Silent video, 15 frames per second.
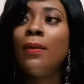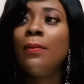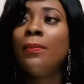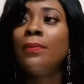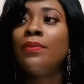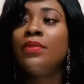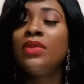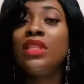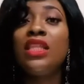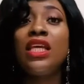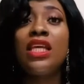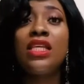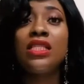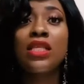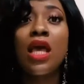These
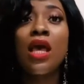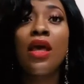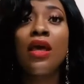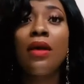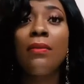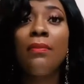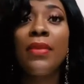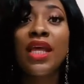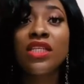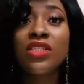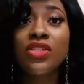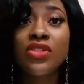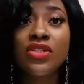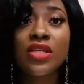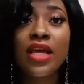mentors
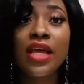and